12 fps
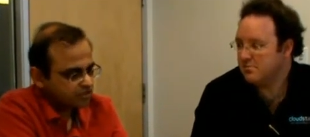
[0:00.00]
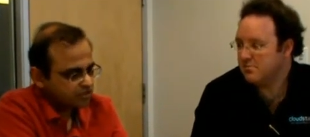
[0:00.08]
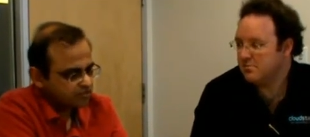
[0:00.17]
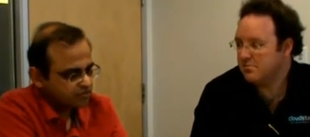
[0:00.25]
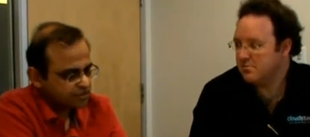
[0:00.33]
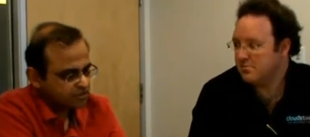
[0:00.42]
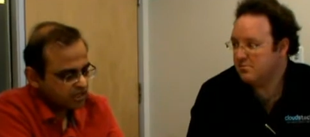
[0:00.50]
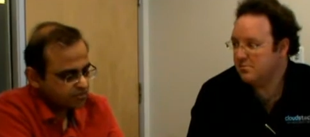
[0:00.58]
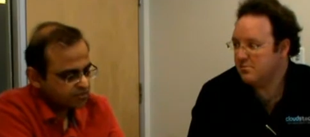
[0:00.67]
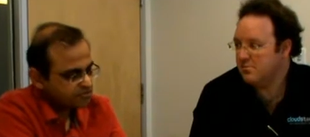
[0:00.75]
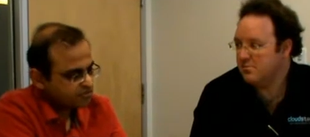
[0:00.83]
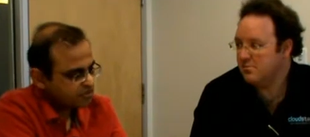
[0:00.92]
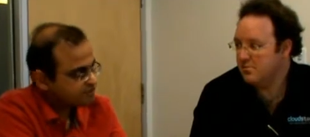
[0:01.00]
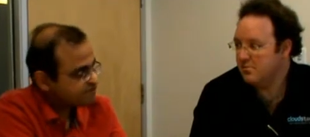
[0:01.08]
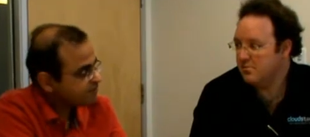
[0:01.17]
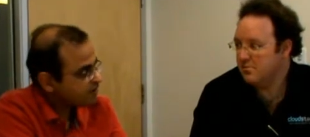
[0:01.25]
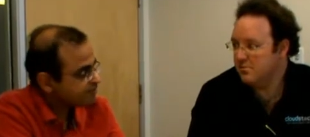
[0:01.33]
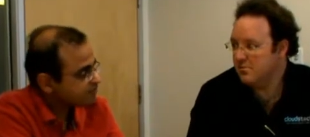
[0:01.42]
Speaker 1: virtual IP for the
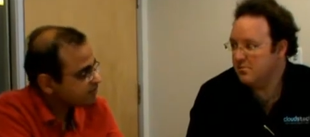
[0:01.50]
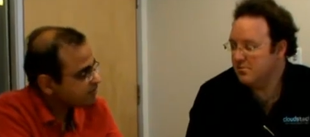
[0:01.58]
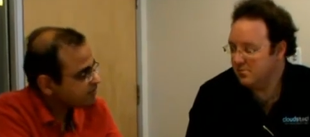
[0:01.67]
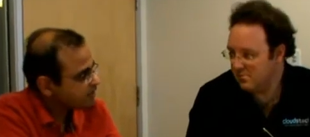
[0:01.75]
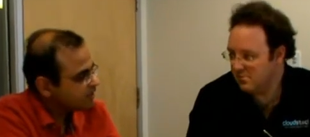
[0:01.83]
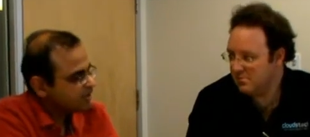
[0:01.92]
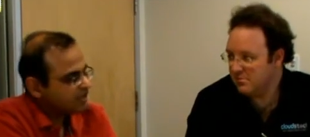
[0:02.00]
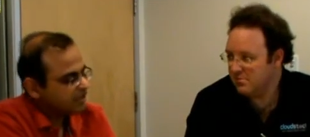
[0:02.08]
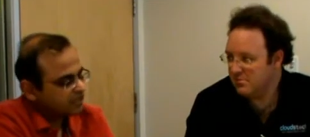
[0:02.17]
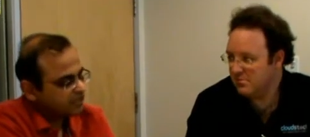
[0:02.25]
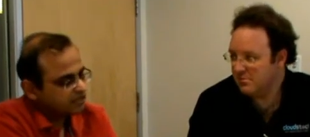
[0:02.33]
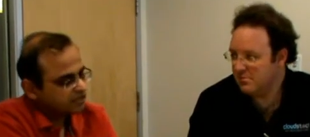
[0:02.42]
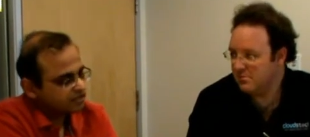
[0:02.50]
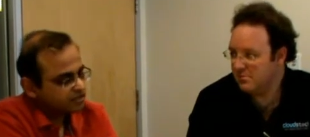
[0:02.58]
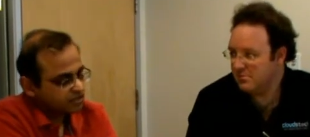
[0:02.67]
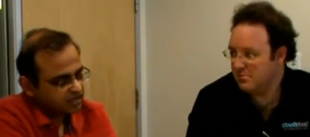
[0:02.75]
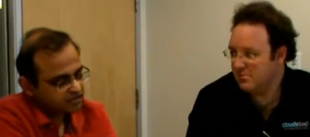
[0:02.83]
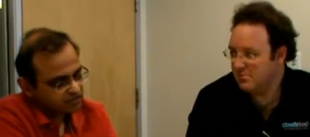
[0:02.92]
F5. Mm-hmm. And uh,
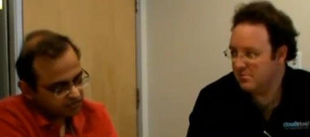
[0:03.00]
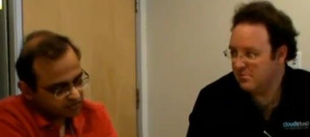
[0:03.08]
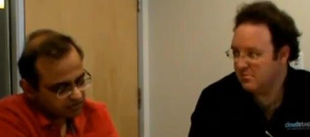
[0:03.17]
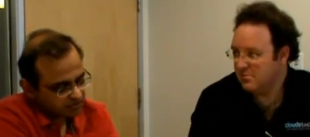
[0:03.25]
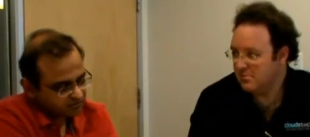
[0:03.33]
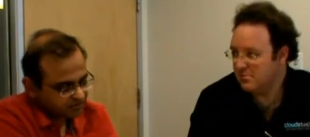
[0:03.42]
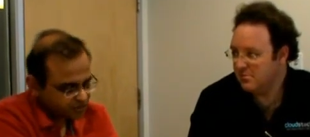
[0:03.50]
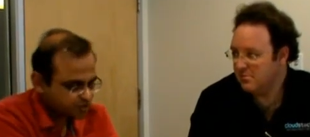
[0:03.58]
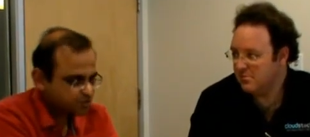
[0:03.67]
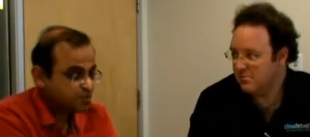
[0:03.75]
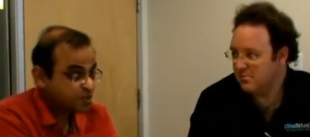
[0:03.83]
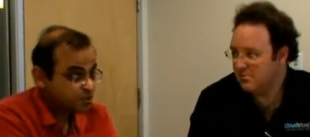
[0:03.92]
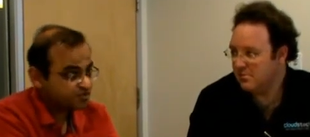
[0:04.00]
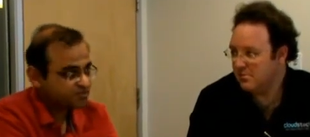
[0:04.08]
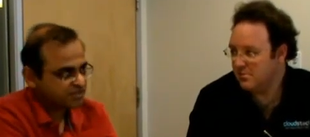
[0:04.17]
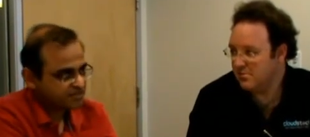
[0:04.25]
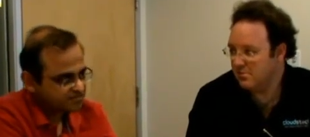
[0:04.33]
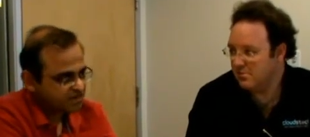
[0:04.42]
the, actually, there's two modes for
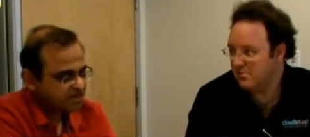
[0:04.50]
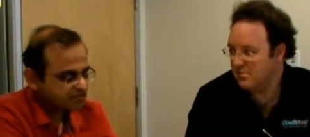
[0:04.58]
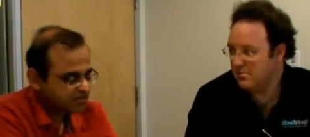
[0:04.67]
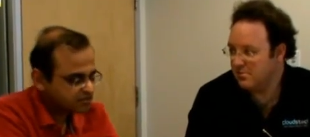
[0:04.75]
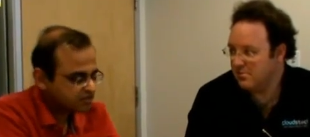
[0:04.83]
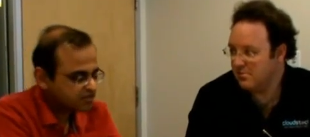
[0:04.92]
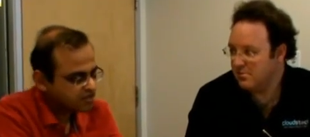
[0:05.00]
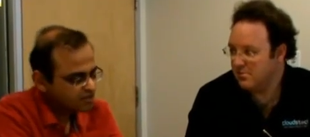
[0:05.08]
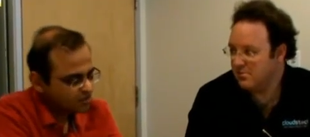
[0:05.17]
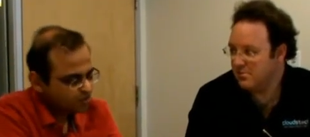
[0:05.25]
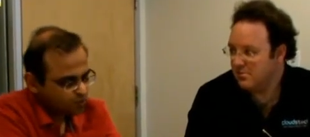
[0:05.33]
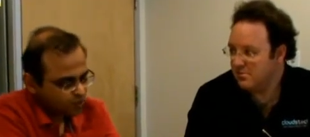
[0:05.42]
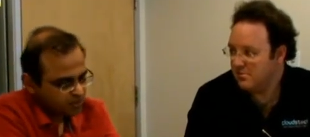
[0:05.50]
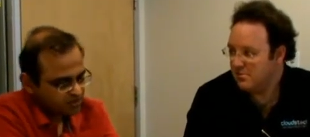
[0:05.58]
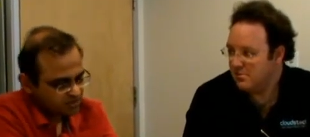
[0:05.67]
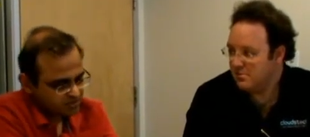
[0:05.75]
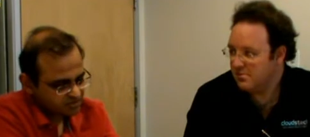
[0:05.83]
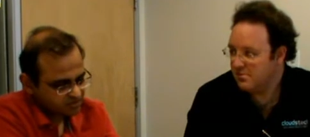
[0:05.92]
the F5 actually. One
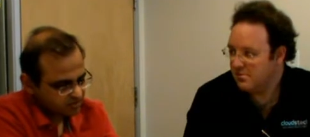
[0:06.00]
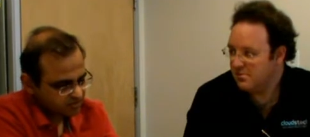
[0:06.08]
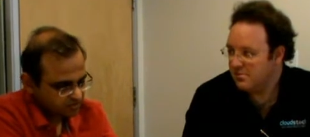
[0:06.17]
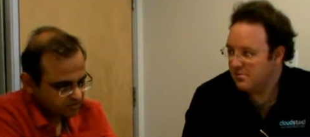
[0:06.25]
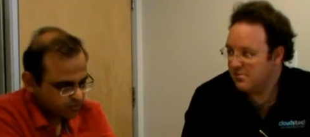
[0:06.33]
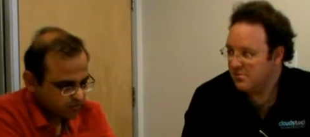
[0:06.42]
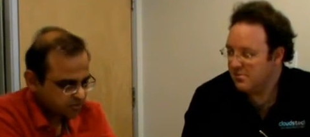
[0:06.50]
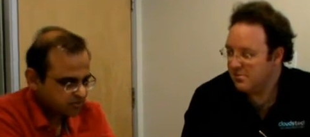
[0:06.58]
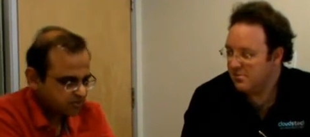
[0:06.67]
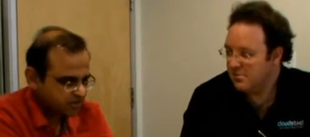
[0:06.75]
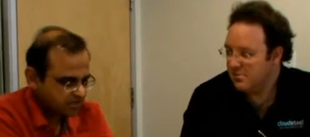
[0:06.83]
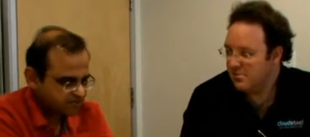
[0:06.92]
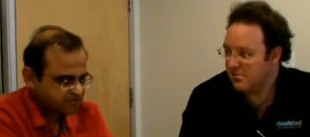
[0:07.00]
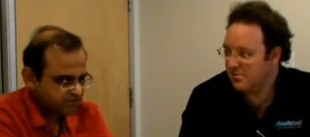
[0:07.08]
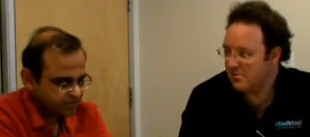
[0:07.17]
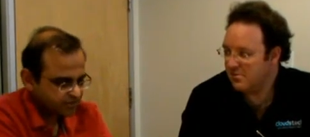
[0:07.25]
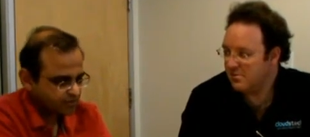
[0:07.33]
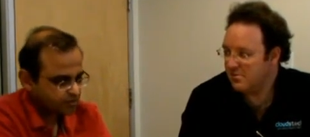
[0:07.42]
is, do you want the
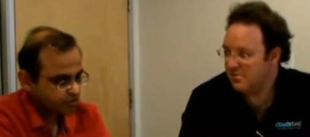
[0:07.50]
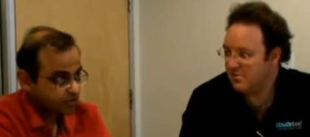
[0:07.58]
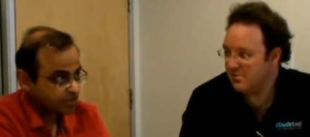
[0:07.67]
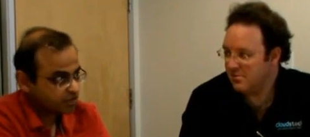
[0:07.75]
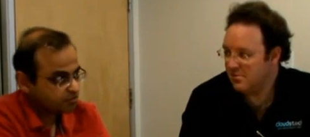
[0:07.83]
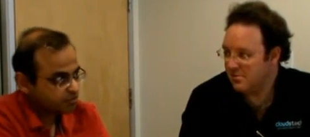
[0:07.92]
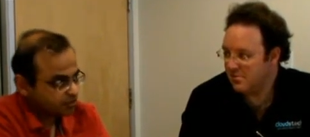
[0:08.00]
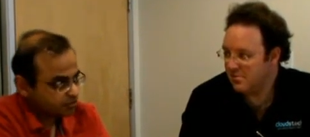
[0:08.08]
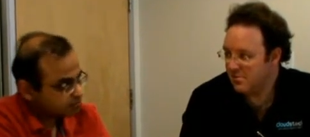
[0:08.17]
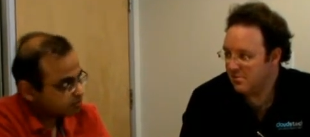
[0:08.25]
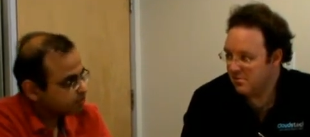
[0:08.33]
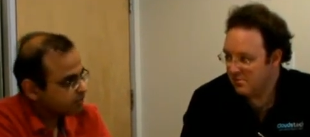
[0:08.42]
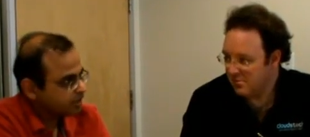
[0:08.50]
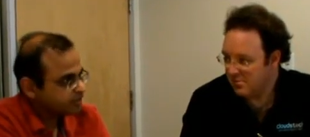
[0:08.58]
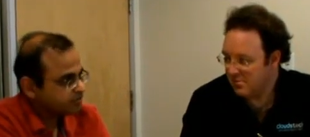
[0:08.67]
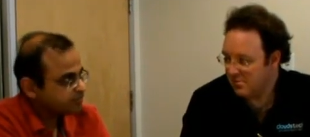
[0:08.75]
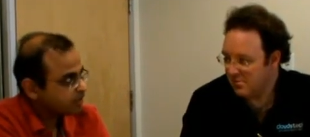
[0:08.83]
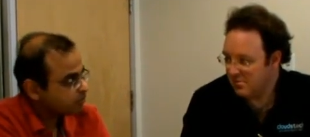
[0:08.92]
F5 to be protected by a, by
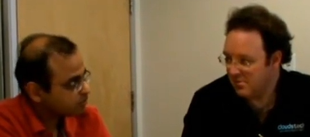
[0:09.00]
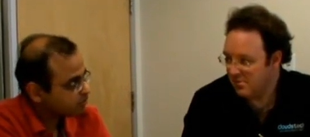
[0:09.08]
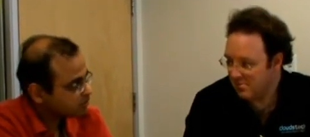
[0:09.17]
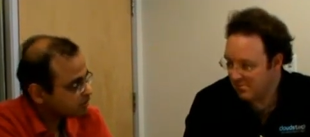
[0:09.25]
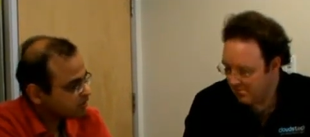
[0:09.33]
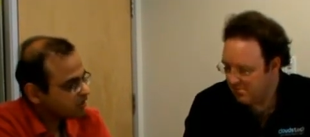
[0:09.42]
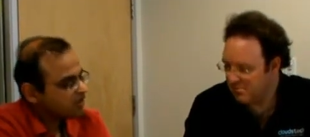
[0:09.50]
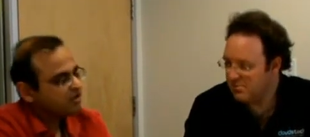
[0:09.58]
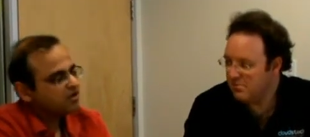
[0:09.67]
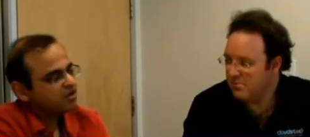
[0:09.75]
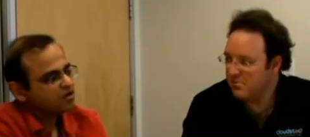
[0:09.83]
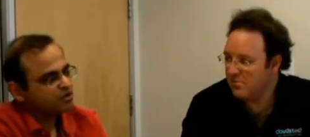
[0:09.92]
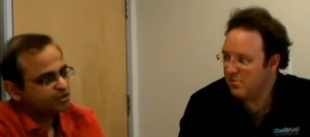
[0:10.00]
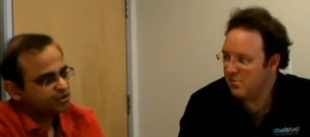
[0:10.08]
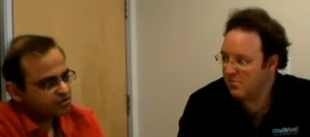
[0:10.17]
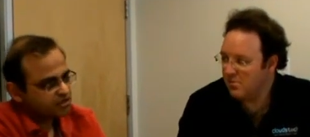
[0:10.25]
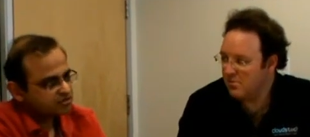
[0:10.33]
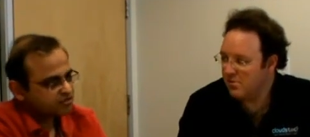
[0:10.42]
a firewall, mm-hmm. or do
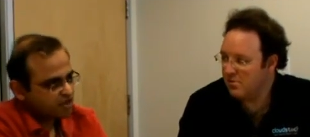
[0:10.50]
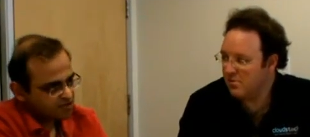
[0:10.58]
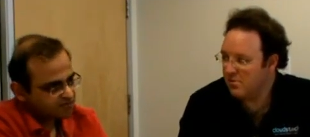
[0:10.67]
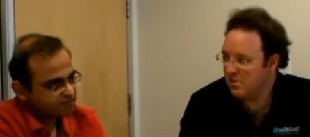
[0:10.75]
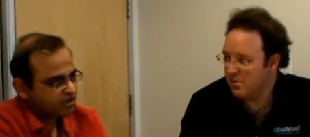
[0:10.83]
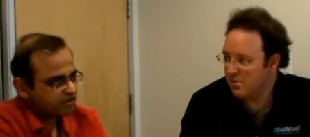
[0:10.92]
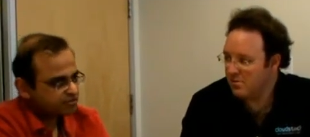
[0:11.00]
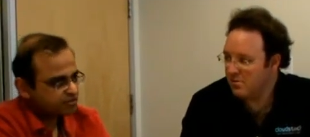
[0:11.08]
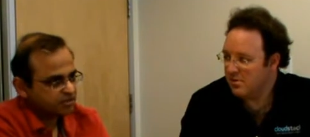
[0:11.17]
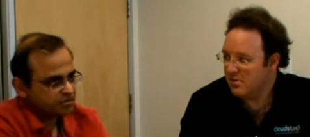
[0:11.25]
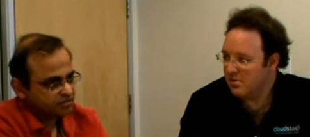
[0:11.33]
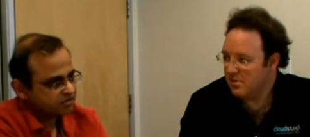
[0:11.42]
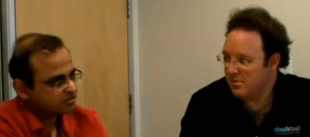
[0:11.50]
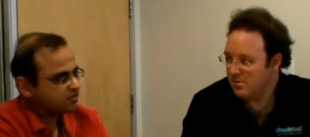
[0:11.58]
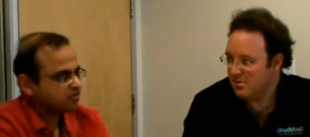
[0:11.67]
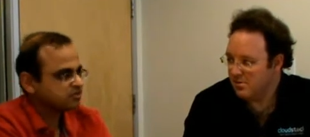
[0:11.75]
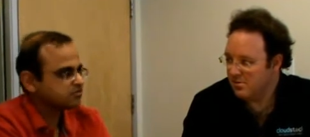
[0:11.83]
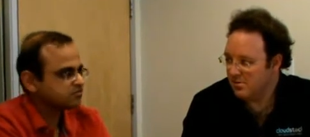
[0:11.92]
you trust the F5 to be, you
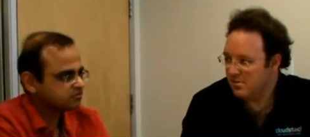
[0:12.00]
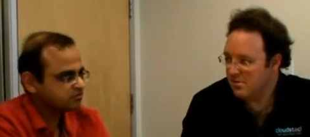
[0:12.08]
know,